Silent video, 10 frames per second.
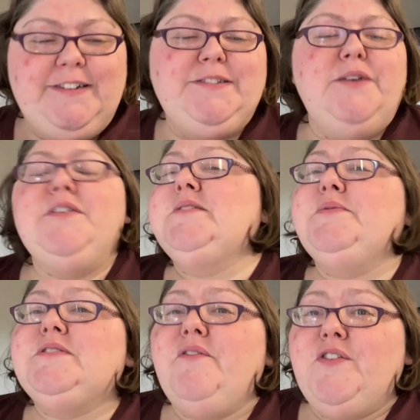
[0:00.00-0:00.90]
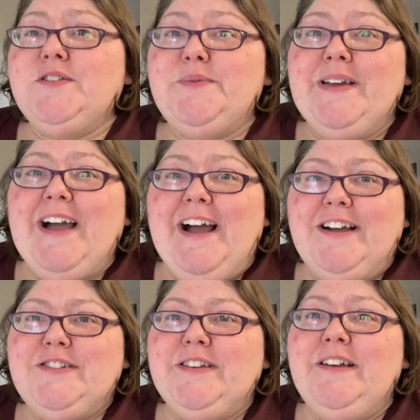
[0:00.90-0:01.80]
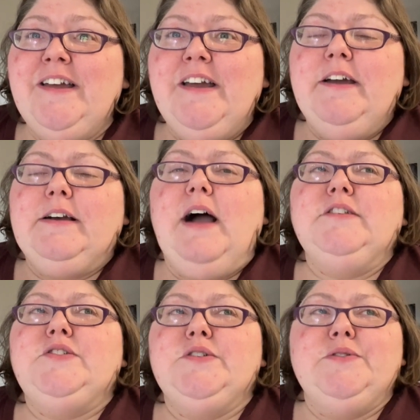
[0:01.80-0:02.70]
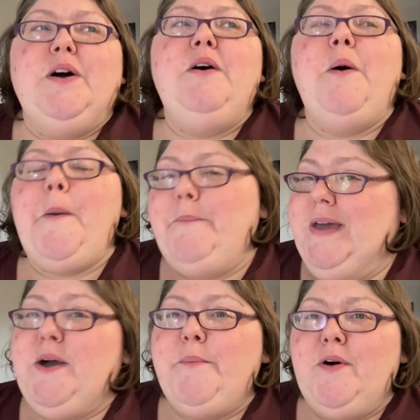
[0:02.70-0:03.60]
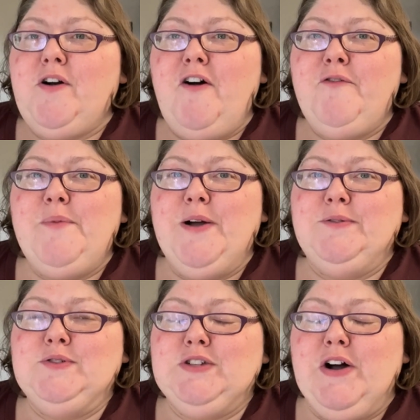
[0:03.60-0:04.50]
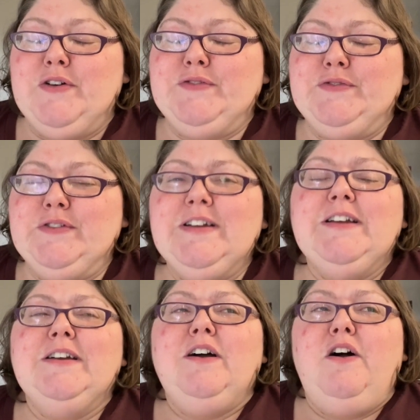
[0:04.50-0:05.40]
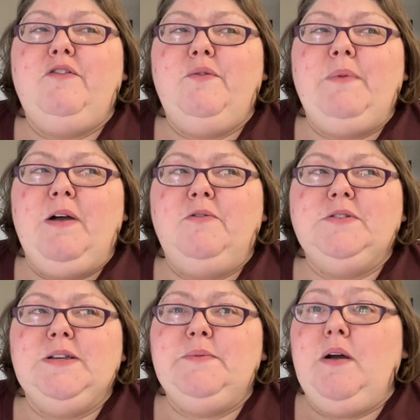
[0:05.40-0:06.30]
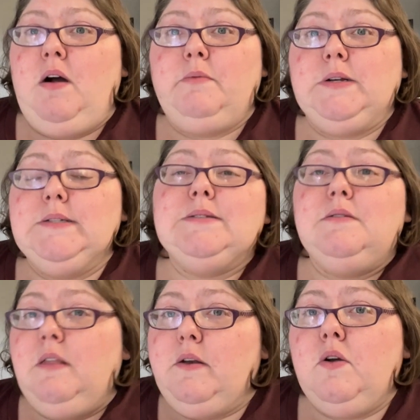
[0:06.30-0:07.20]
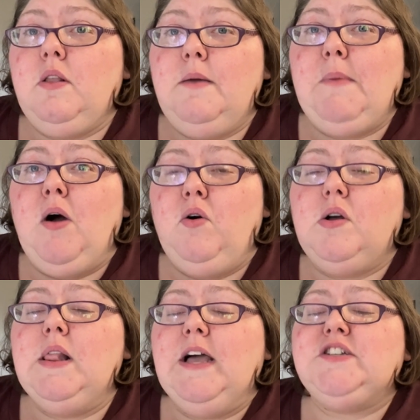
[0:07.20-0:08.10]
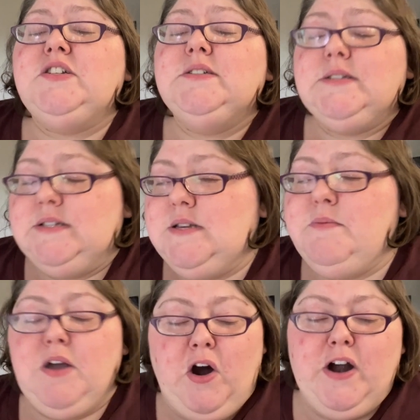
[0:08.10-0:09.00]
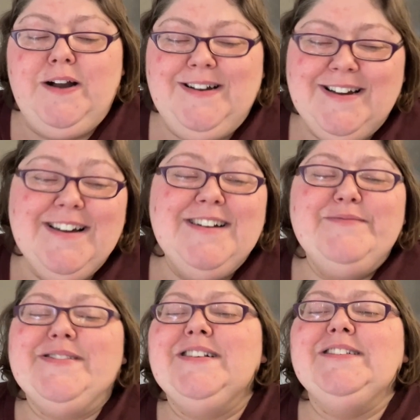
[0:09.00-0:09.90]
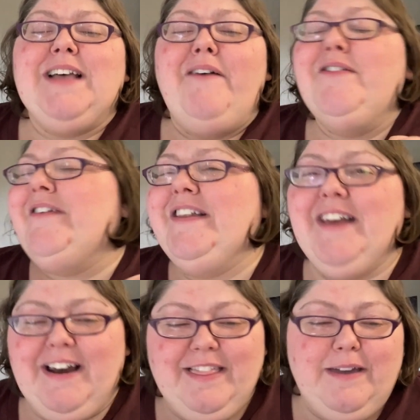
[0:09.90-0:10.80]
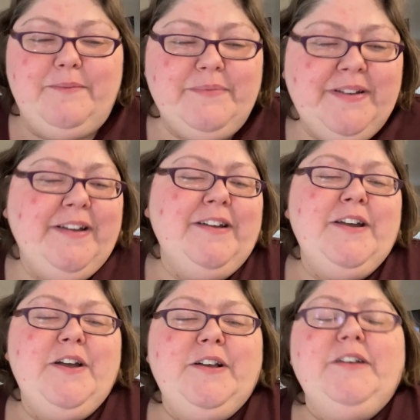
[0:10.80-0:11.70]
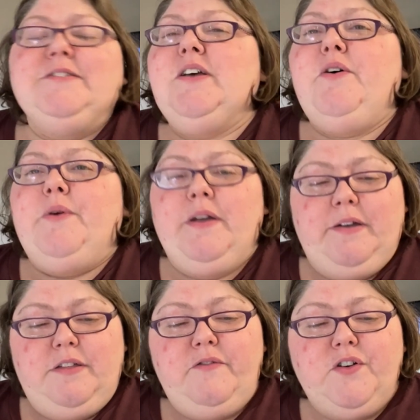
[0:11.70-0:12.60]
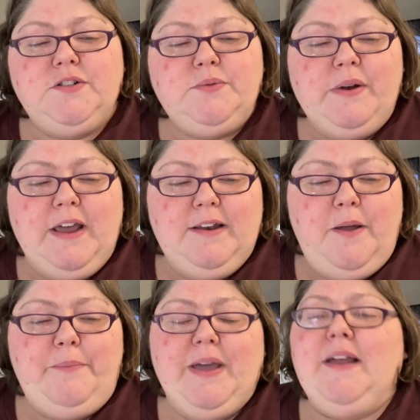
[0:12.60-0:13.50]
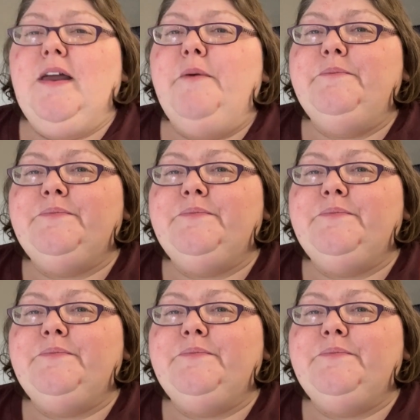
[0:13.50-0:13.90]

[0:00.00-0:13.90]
So this was the first week I actually got to pick a book off my own shelf. Off of my own T B R, because literally my whole collection is a T B R because I haven't read none of them. So the first one I ended up picking up